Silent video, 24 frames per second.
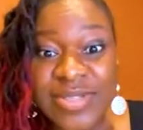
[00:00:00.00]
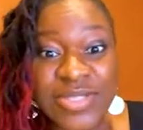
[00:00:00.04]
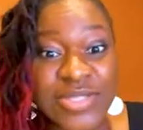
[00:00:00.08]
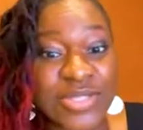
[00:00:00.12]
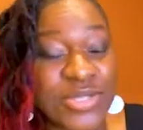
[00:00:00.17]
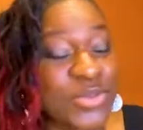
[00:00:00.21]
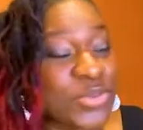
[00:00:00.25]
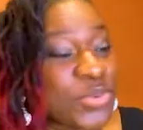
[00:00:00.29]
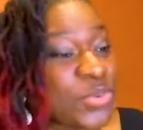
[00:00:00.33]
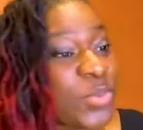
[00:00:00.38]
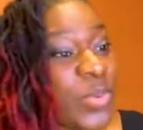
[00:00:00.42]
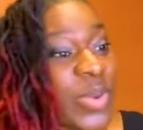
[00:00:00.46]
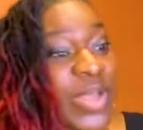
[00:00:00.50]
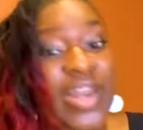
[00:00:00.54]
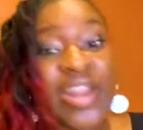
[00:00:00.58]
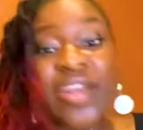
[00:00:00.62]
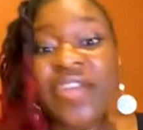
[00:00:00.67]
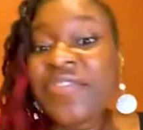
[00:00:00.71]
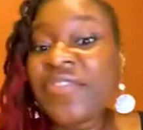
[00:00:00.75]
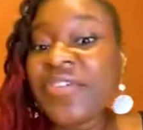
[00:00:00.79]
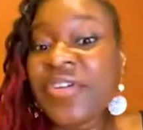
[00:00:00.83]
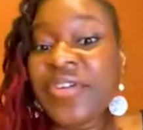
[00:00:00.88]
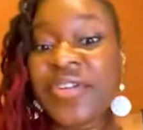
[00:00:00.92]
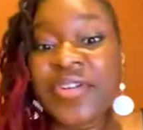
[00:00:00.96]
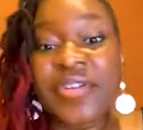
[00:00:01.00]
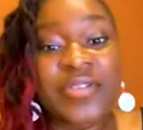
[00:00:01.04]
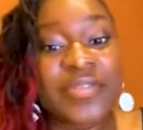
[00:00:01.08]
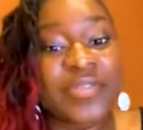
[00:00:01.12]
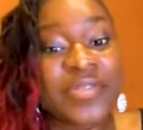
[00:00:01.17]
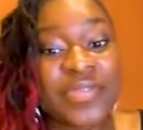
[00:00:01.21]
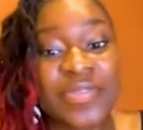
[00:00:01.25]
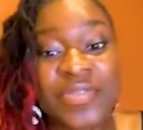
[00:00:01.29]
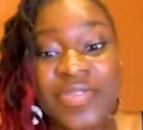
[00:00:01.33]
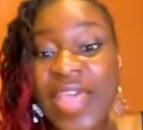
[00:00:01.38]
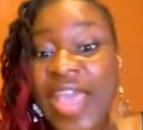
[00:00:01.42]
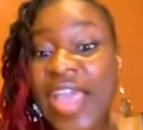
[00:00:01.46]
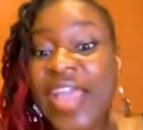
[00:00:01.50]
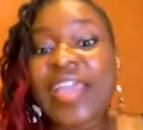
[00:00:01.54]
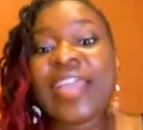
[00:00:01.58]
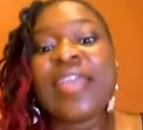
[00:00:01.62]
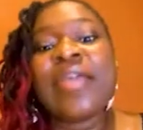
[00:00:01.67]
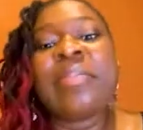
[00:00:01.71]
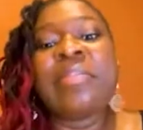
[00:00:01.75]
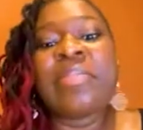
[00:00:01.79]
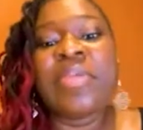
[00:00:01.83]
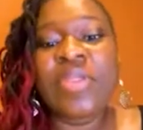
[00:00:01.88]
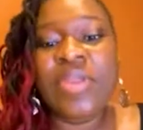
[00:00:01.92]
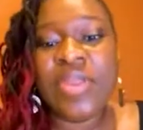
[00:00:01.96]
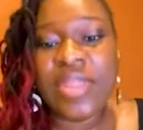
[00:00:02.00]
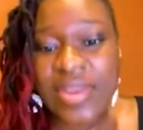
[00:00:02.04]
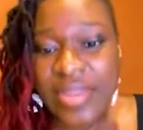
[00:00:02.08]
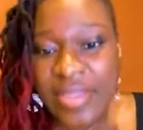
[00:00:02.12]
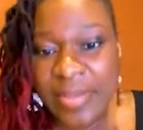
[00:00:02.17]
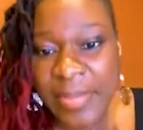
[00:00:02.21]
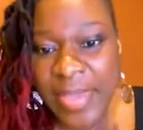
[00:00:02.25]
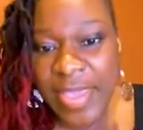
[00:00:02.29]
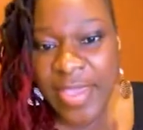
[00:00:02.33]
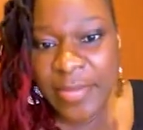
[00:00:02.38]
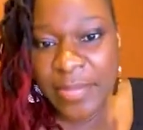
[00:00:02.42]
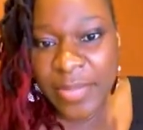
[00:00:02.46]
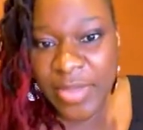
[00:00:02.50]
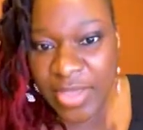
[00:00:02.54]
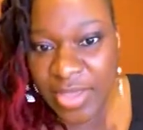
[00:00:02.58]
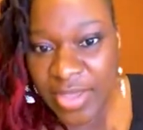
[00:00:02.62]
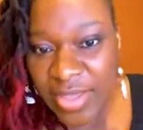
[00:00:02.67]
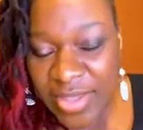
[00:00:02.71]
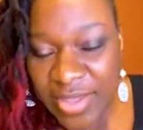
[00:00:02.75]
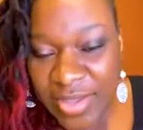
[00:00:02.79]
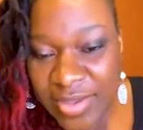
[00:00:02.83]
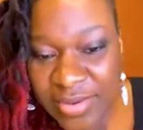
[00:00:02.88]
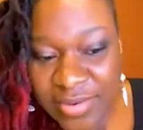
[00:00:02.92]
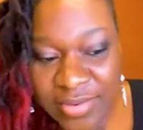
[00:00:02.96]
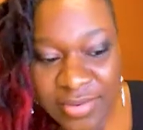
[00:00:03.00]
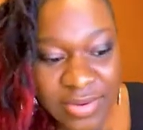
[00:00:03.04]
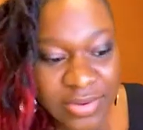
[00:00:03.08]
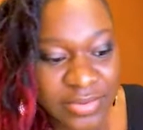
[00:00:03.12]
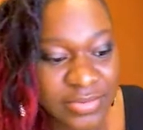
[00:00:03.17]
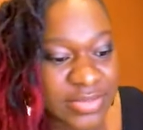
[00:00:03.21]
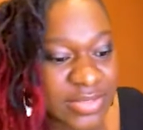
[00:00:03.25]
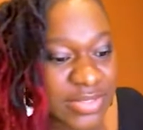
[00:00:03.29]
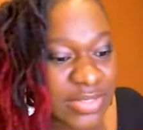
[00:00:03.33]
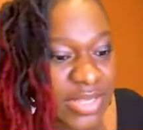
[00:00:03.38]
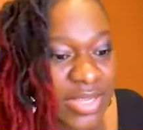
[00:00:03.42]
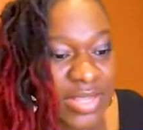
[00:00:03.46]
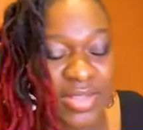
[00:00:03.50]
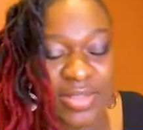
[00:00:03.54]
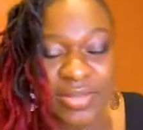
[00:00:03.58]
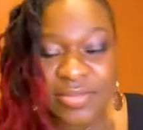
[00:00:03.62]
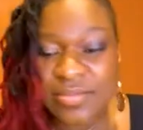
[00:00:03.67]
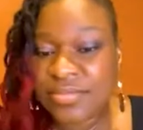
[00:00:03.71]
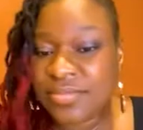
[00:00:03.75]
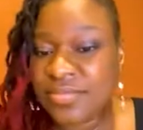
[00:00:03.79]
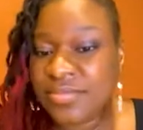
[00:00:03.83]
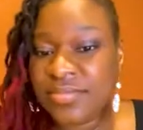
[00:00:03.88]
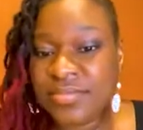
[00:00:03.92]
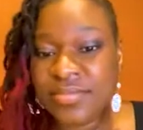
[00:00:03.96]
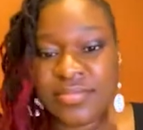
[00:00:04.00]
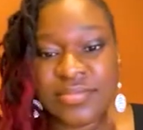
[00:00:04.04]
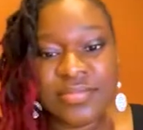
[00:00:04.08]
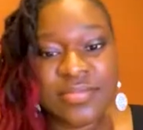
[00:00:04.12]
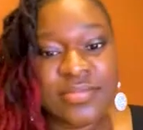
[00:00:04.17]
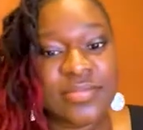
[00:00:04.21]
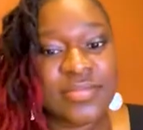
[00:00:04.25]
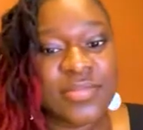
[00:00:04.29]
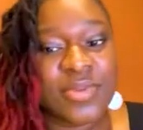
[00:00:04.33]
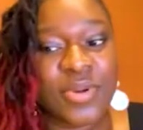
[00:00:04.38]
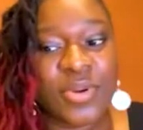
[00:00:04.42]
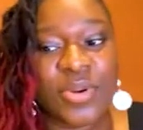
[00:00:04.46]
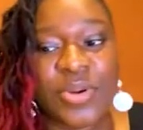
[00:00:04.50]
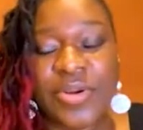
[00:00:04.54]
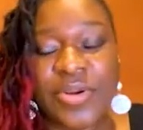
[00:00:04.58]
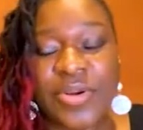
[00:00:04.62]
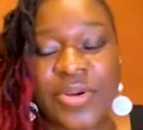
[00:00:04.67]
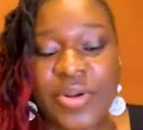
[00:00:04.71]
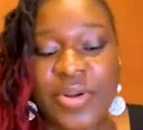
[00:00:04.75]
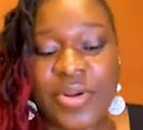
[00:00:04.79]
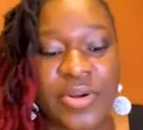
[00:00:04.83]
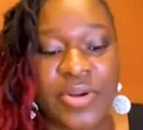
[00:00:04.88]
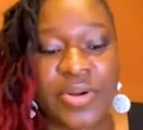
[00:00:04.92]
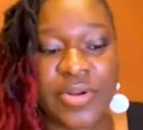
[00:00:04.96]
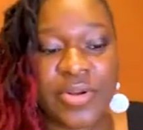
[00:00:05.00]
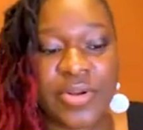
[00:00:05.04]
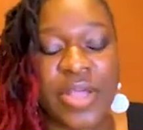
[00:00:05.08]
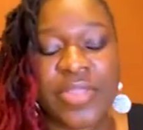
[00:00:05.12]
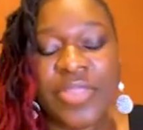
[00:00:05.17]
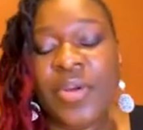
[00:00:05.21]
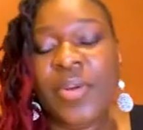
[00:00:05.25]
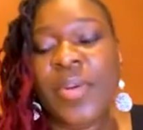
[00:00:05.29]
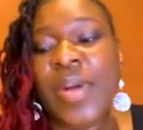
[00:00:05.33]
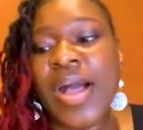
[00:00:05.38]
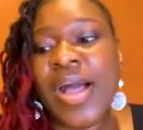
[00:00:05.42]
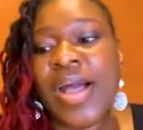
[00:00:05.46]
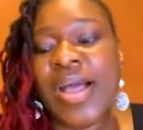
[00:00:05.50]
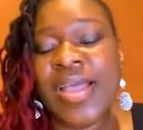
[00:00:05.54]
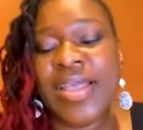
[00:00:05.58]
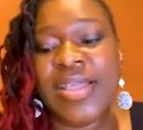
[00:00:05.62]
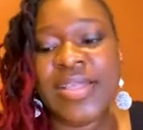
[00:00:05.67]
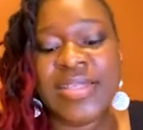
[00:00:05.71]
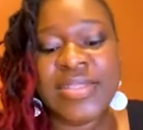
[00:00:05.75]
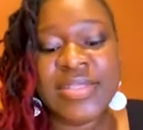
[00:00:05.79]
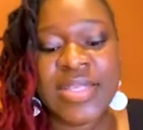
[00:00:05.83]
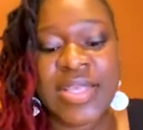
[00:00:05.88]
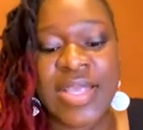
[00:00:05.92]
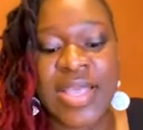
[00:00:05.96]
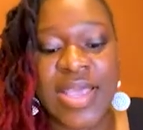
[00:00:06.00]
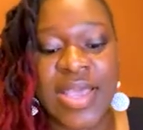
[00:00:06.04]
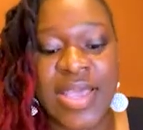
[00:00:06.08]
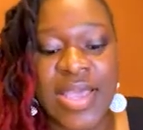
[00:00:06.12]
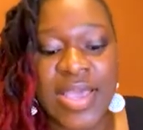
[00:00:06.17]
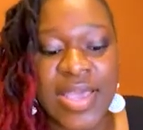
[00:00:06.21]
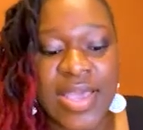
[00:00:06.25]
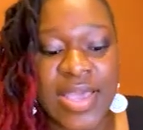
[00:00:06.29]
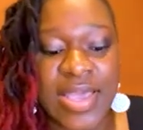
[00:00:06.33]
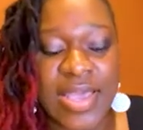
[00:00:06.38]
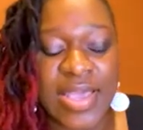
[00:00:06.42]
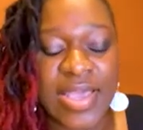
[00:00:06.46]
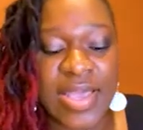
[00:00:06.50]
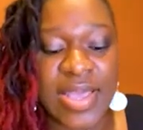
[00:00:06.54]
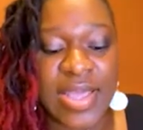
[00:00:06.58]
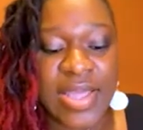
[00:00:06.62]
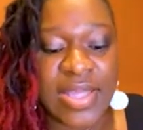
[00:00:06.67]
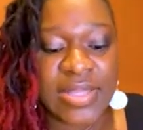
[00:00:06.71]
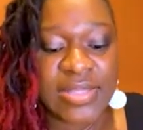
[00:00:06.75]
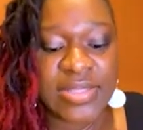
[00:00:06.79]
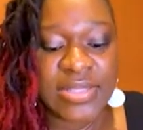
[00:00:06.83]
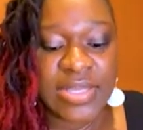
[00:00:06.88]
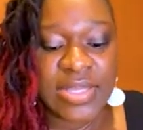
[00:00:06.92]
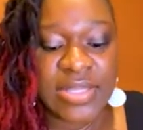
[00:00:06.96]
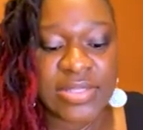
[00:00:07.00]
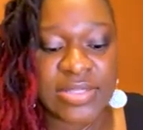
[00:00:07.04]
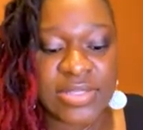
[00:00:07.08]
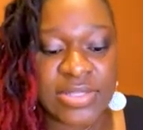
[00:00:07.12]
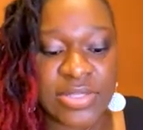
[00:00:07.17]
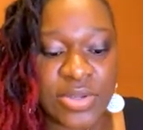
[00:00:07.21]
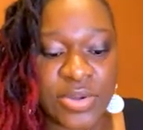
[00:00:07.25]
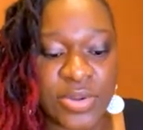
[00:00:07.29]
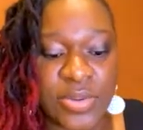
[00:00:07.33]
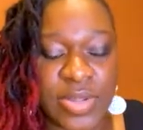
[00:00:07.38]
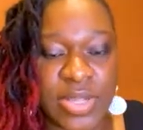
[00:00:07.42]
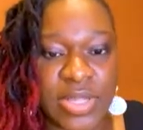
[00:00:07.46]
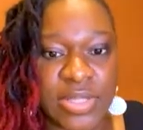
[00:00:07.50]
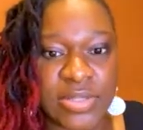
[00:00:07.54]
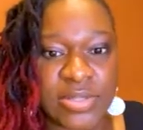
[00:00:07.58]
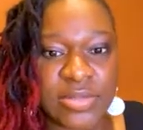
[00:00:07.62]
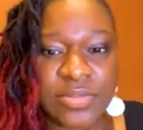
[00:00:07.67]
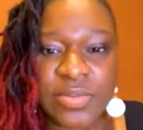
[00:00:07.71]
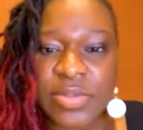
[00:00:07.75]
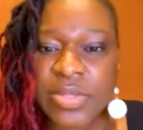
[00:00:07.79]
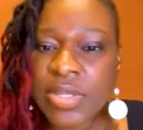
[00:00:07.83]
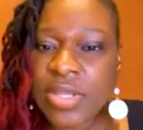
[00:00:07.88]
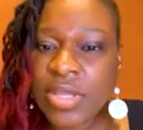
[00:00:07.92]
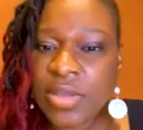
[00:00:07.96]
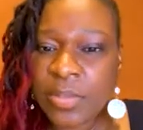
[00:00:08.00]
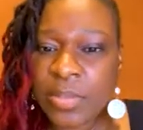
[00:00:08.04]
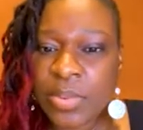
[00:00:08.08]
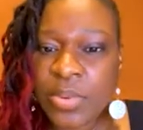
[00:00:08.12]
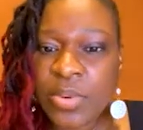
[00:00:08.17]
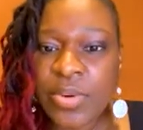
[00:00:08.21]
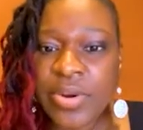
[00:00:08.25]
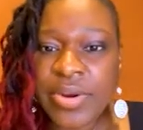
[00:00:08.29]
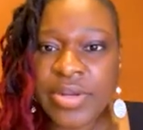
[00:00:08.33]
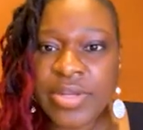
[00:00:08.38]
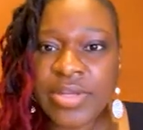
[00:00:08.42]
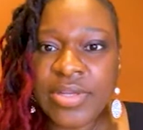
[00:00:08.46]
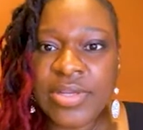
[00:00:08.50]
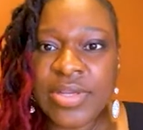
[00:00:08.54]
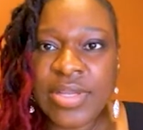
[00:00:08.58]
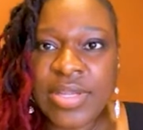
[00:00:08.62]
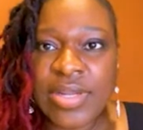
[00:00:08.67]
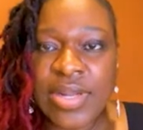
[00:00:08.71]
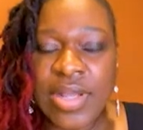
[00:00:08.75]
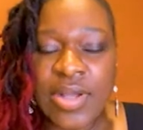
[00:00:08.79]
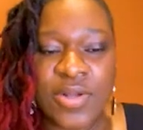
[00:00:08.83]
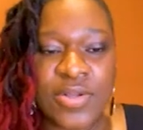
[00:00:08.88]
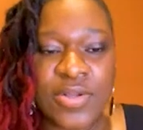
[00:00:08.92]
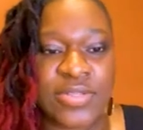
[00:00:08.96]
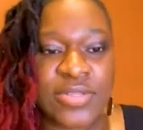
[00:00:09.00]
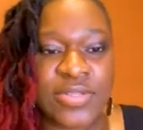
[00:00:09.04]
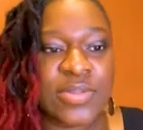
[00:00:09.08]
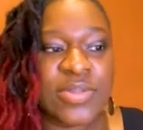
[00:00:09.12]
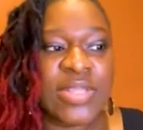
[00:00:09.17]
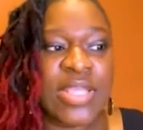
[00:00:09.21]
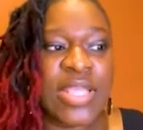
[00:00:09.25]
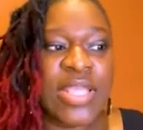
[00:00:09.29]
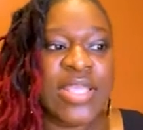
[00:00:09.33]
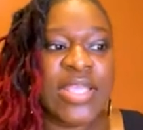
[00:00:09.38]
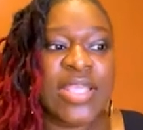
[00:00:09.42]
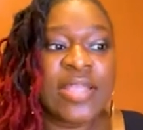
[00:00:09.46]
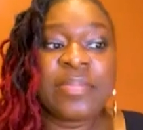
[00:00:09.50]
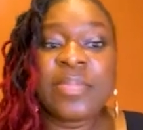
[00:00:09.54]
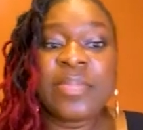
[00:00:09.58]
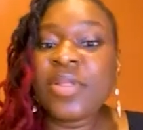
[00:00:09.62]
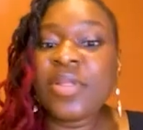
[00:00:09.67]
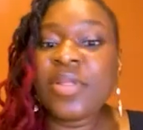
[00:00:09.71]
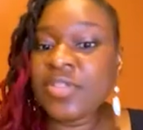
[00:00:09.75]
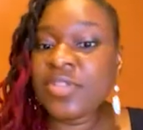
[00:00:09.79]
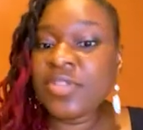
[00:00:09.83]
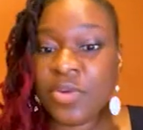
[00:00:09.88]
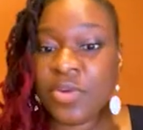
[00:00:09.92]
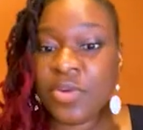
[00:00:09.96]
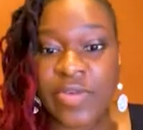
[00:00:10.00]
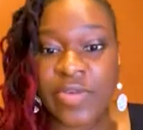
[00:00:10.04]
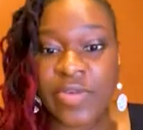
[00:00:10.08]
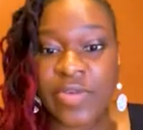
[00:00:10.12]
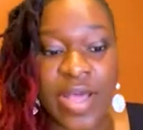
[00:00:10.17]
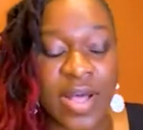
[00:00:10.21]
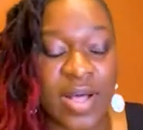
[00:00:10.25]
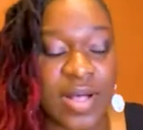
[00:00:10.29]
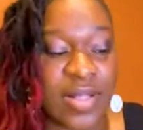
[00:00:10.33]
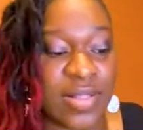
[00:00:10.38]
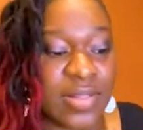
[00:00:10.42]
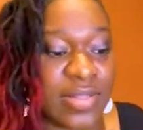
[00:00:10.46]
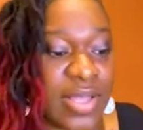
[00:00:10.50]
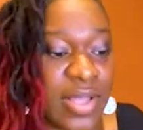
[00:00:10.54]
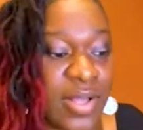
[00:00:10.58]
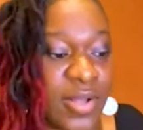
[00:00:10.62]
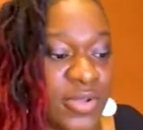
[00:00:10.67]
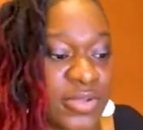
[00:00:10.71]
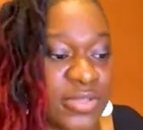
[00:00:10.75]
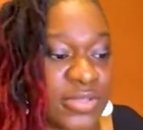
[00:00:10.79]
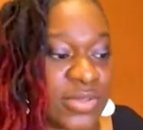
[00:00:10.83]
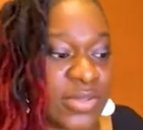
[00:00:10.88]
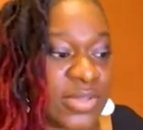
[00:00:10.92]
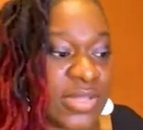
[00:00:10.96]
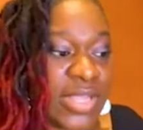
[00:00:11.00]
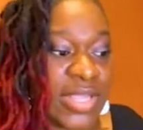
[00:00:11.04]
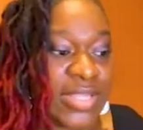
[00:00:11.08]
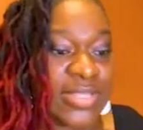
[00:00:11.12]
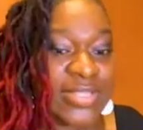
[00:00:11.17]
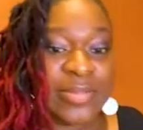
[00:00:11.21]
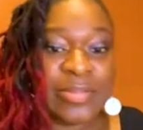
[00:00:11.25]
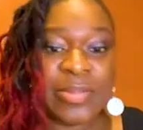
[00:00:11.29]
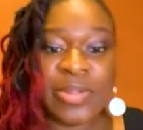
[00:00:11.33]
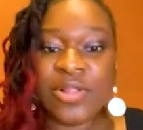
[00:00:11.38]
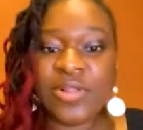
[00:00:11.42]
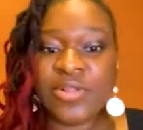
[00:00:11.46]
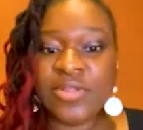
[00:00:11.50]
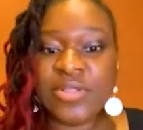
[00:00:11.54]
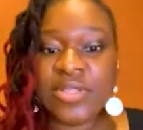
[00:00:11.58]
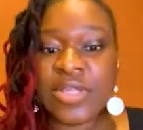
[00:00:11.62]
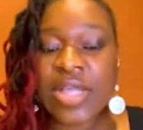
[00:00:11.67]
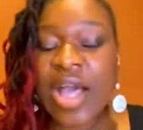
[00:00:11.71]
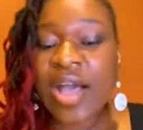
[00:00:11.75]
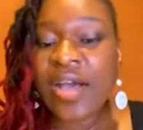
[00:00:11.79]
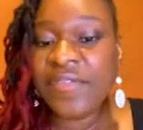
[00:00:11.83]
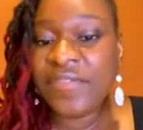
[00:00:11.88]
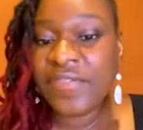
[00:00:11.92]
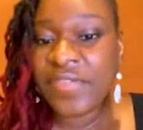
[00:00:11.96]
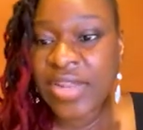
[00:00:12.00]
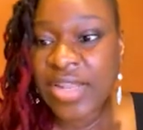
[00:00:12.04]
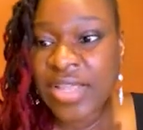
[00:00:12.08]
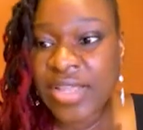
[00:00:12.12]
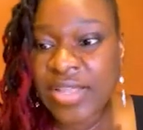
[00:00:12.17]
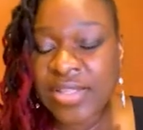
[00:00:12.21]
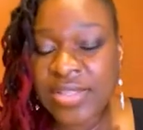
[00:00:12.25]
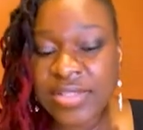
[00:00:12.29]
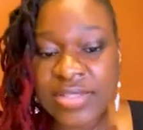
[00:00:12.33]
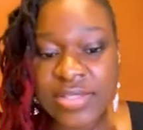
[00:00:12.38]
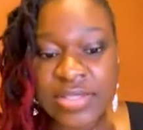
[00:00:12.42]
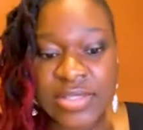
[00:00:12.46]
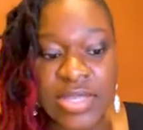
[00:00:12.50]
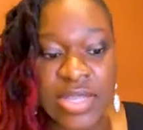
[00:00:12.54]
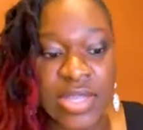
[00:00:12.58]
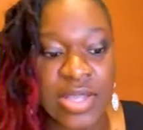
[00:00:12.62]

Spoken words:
to whatever that community may be, nursing or otherwise. And so it's really important. And I also think it builds morale. I also think it builds confidence,